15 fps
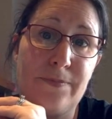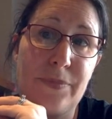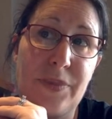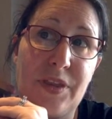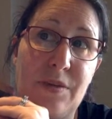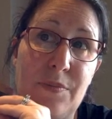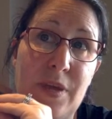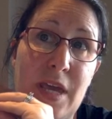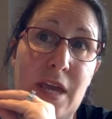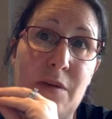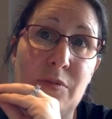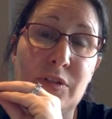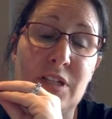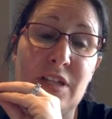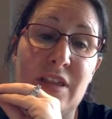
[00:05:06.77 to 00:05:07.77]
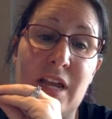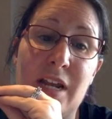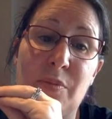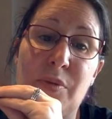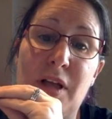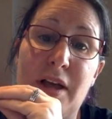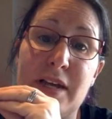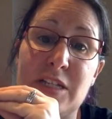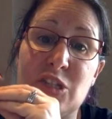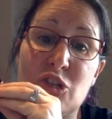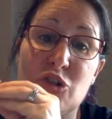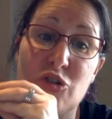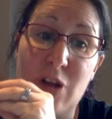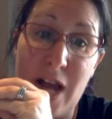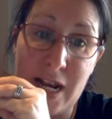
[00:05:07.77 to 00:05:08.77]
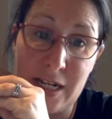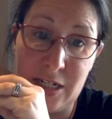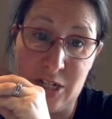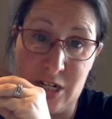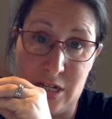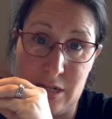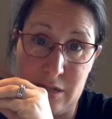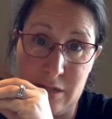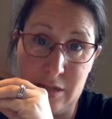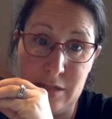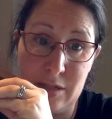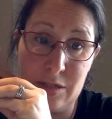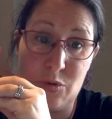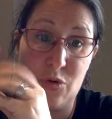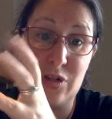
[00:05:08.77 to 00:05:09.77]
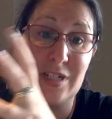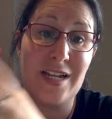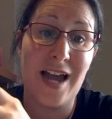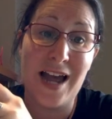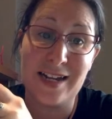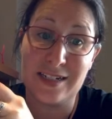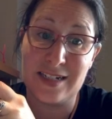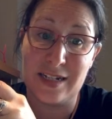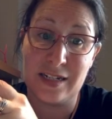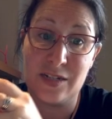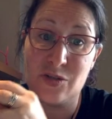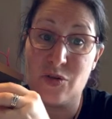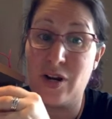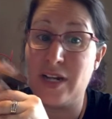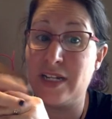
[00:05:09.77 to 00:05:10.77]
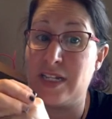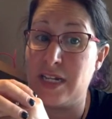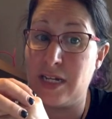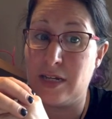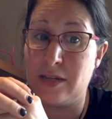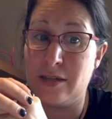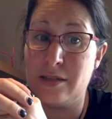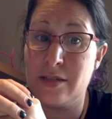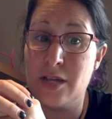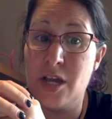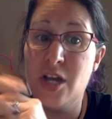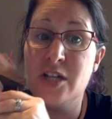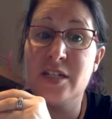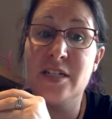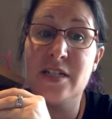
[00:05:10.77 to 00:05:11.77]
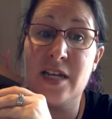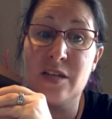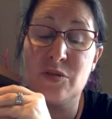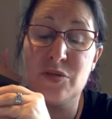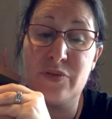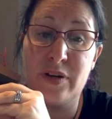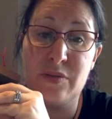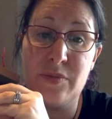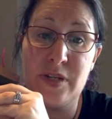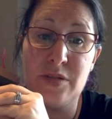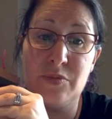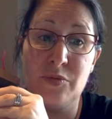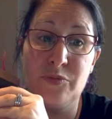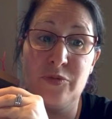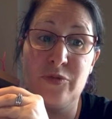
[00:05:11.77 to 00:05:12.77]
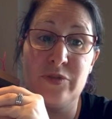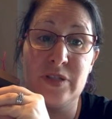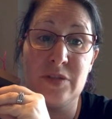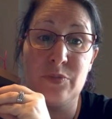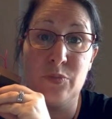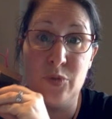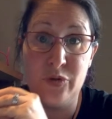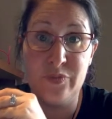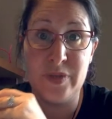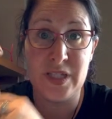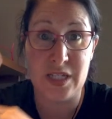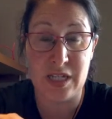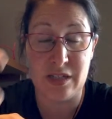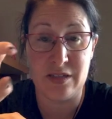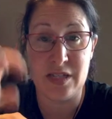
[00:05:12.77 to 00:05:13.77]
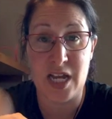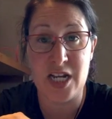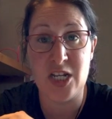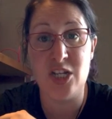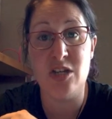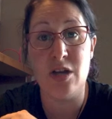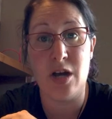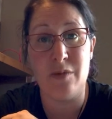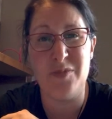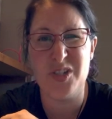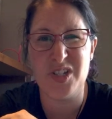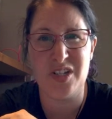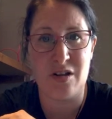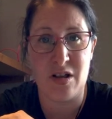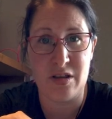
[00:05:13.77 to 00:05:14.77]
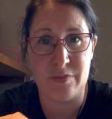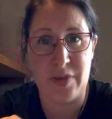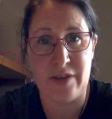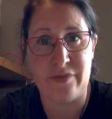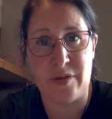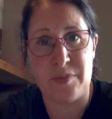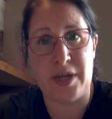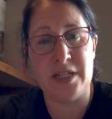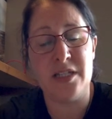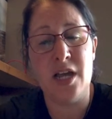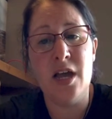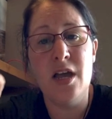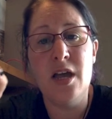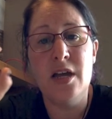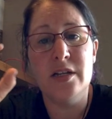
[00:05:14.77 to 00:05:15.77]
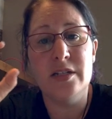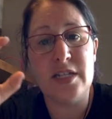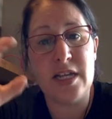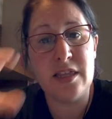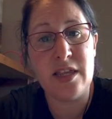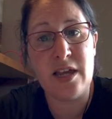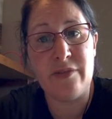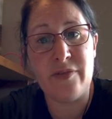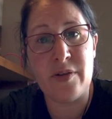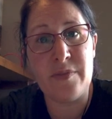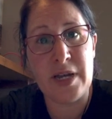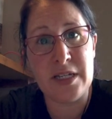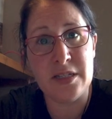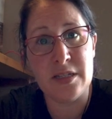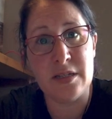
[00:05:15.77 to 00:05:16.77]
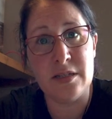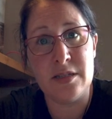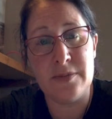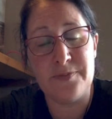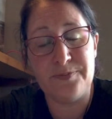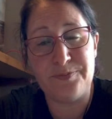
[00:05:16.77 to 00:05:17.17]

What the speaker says: to be able to then apply strategies or tactics or ideas to take those fundamental movement skills, and I'm just going to call them FMS. Take the FMSs